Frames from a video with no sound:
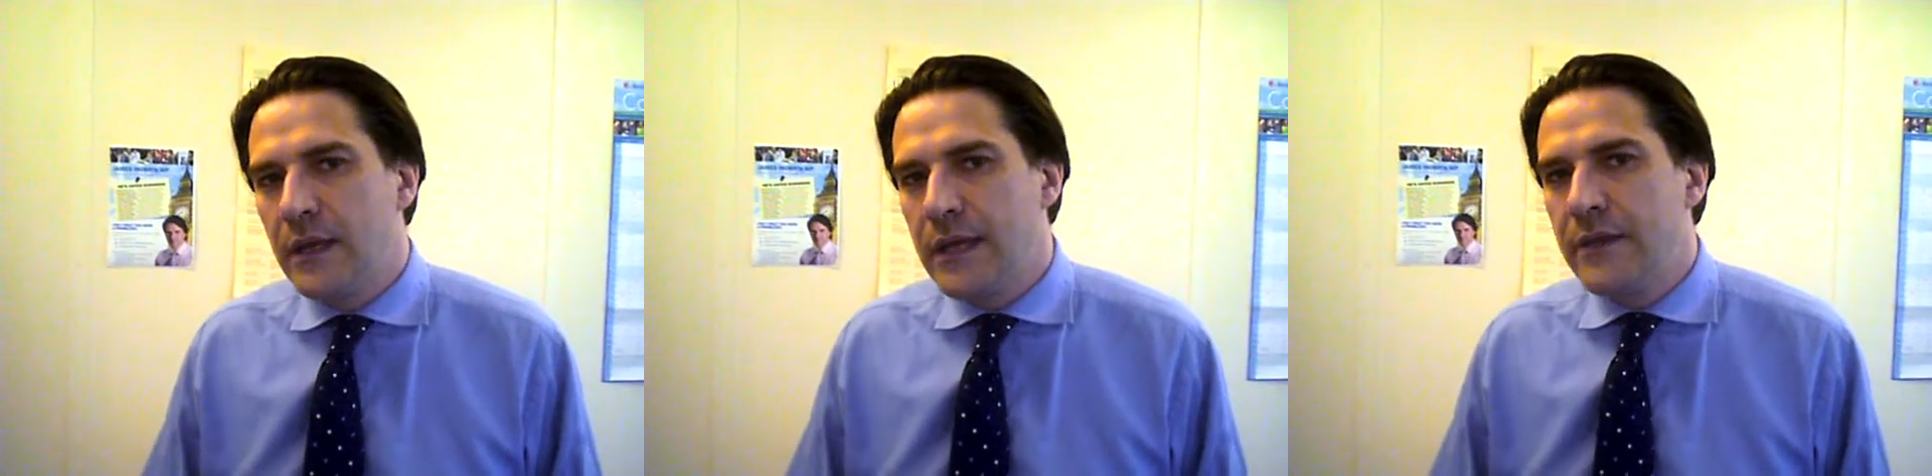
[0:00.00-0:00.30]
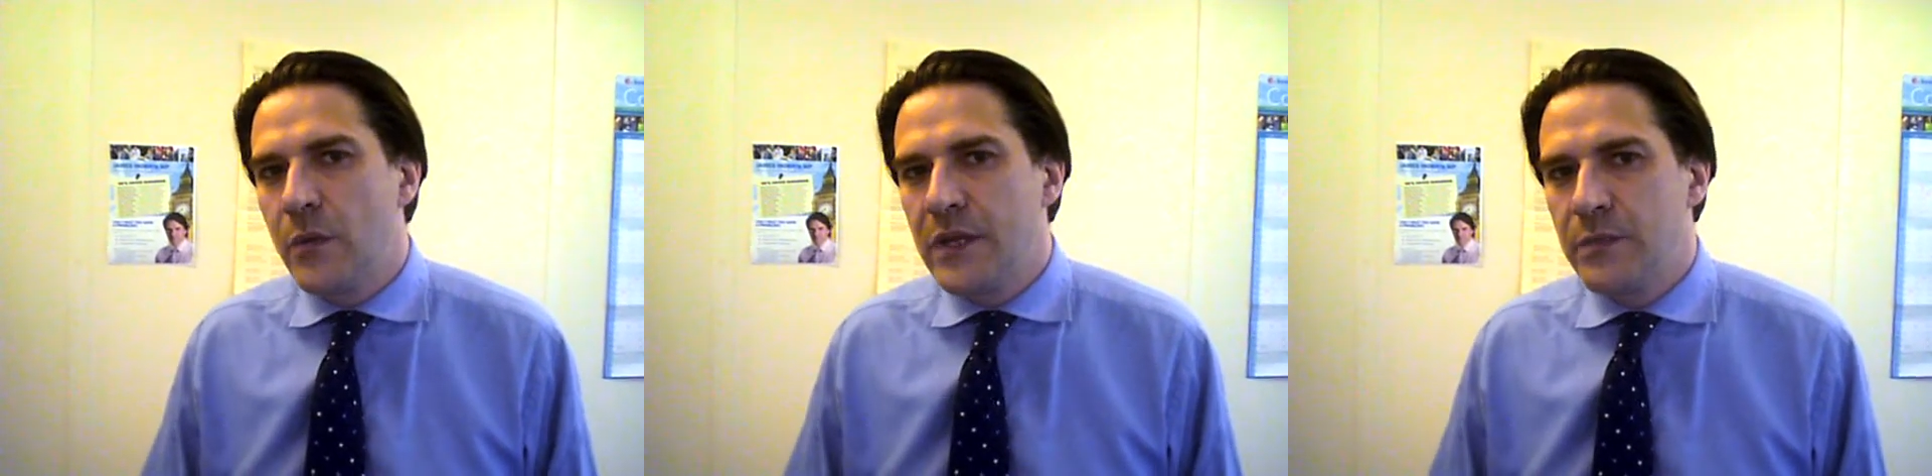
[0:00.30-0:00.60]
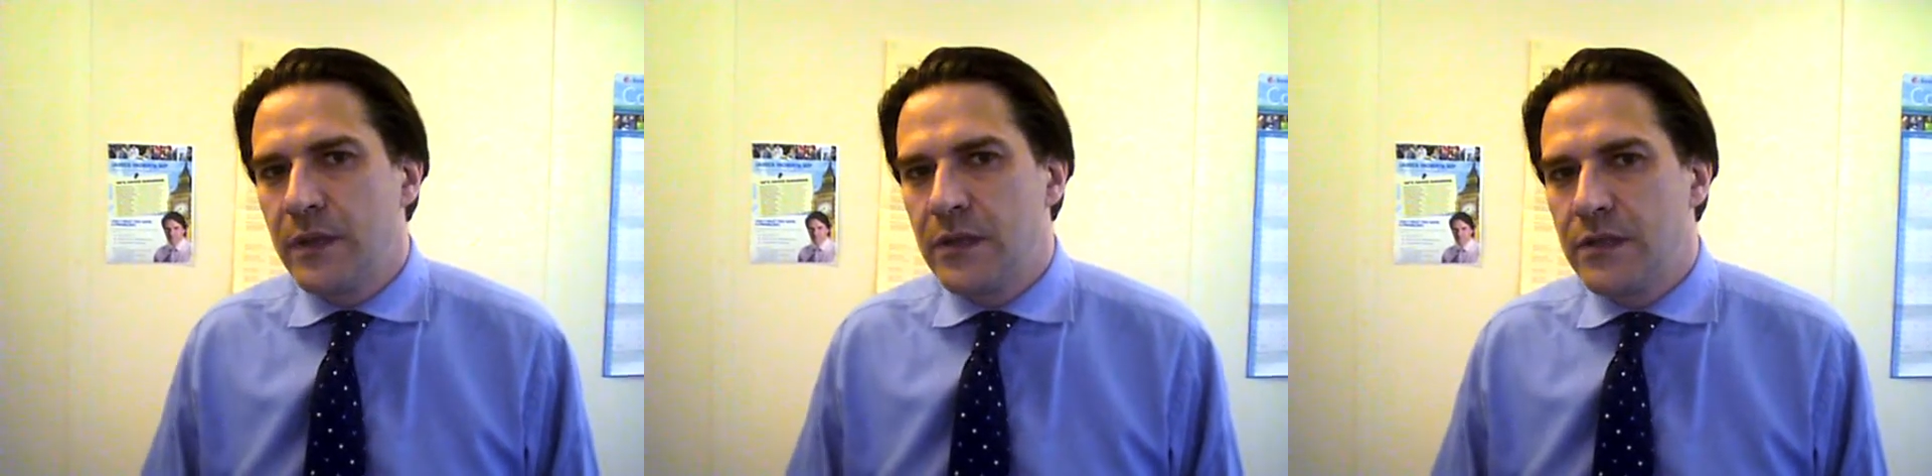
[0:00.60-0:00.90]
in the West
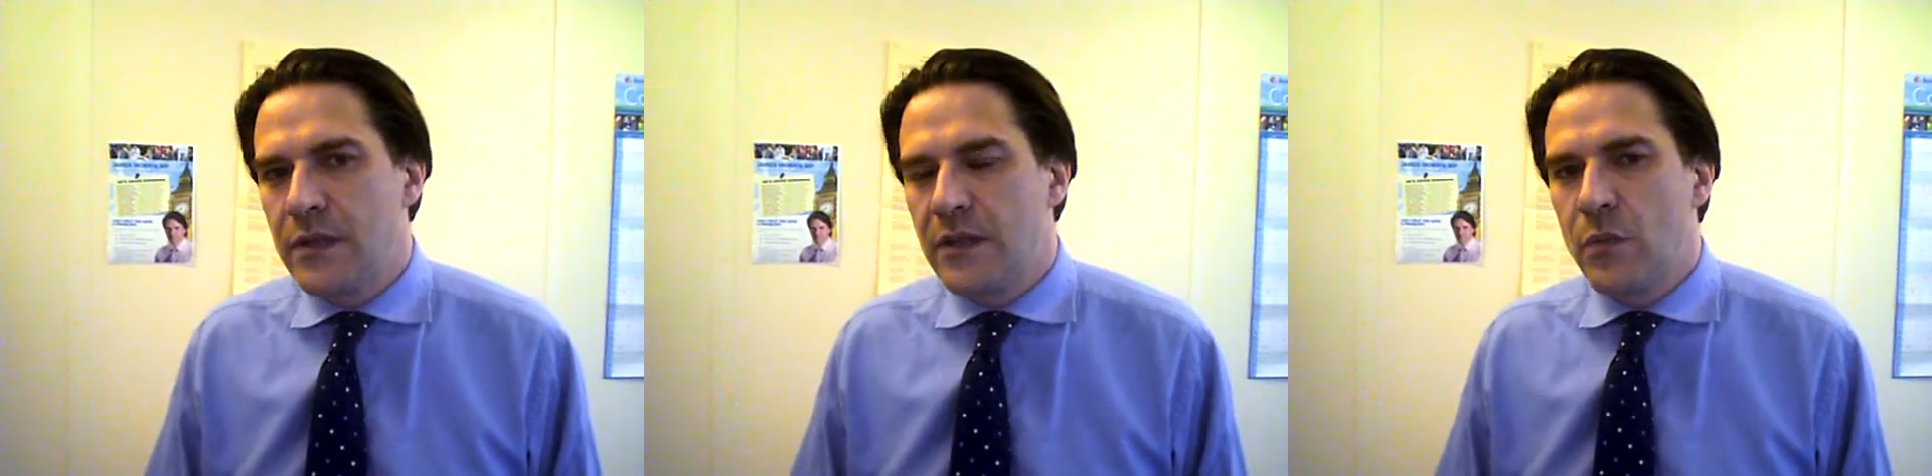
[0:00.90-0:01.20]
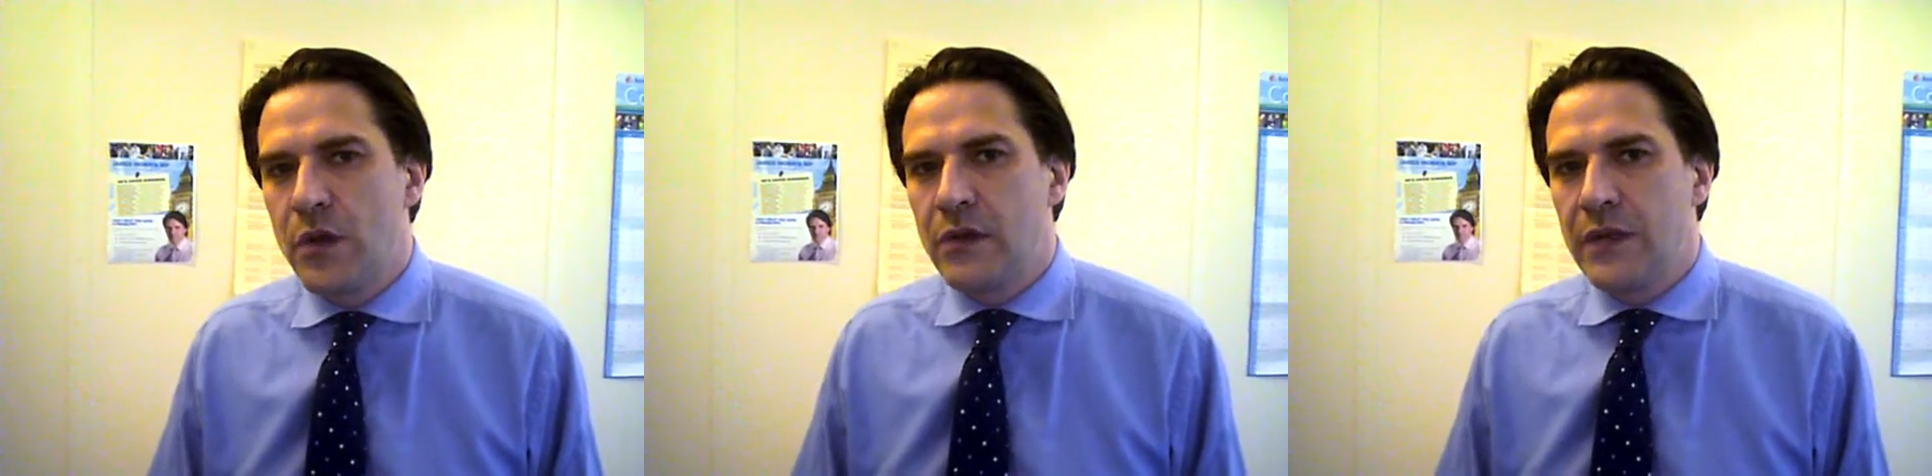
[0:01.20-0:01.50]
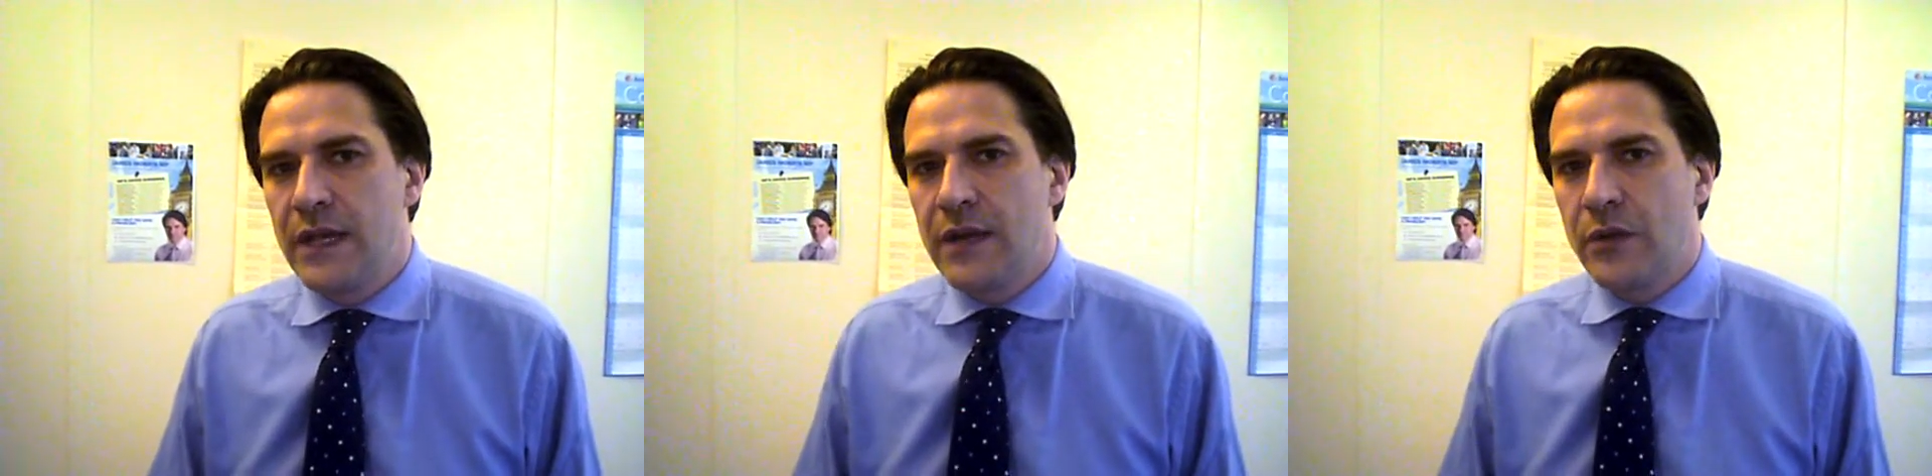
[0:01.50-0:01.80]
Midlands than there were a
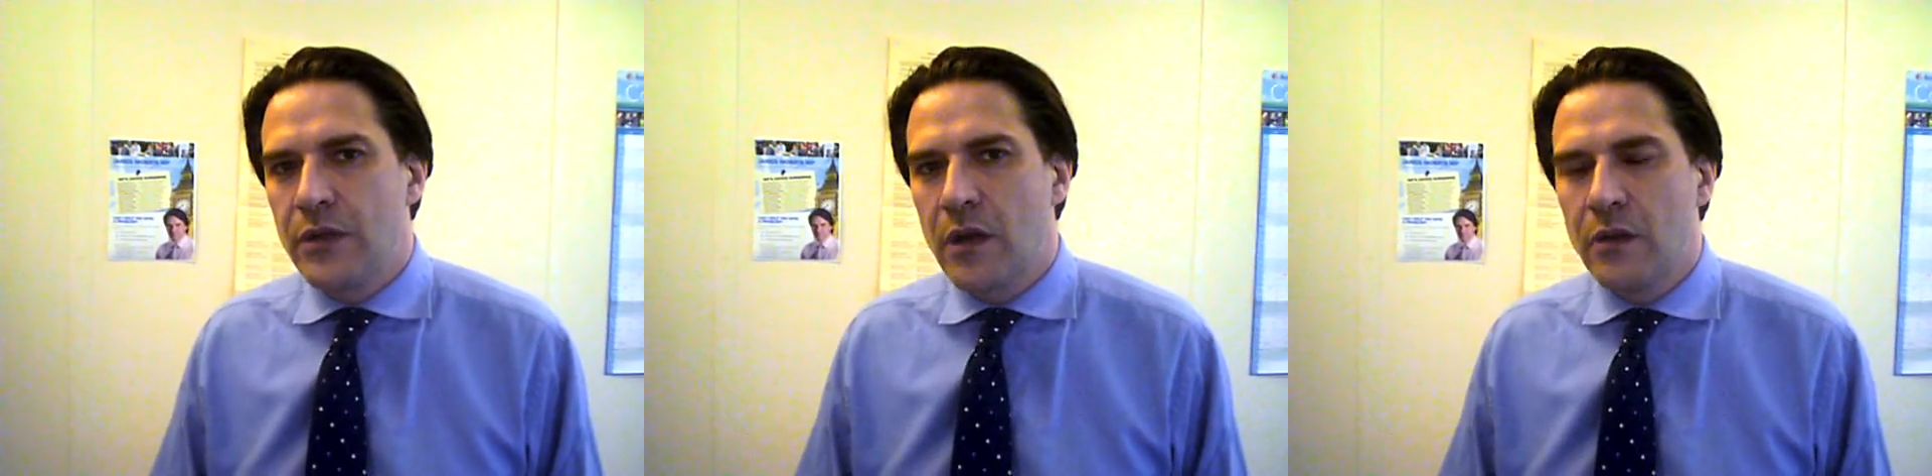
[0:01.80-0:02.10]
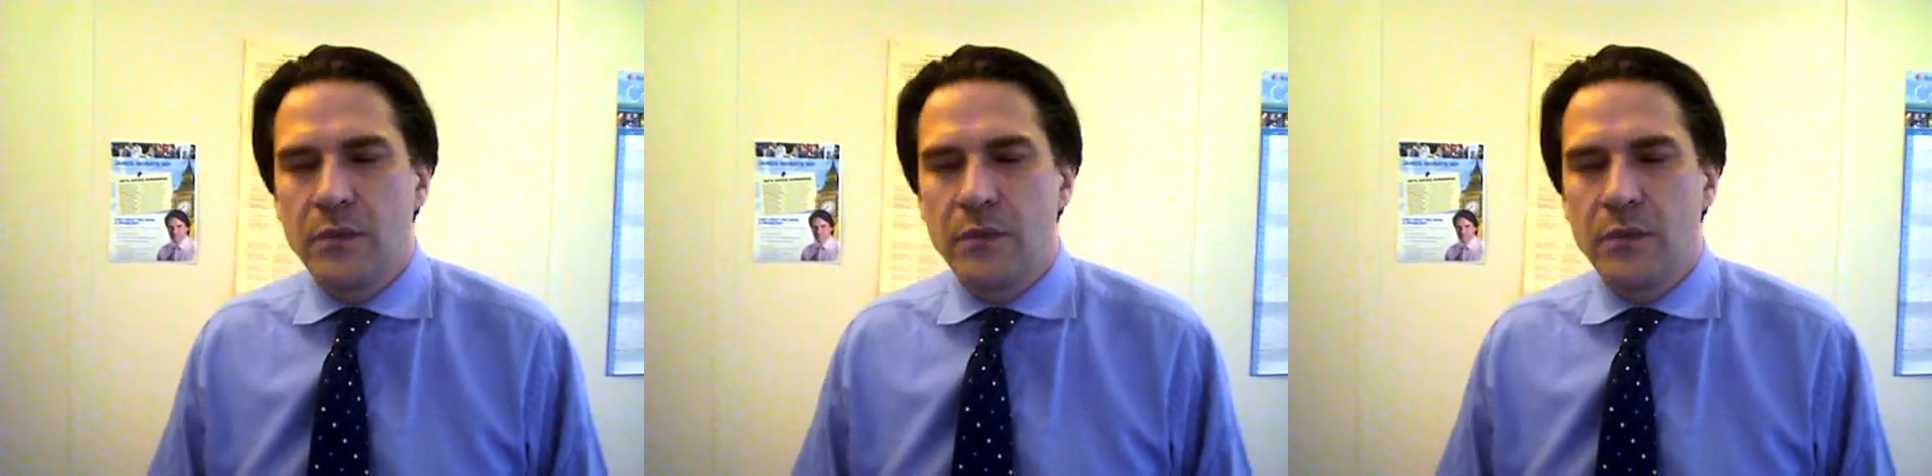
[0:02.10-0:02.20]
year ago.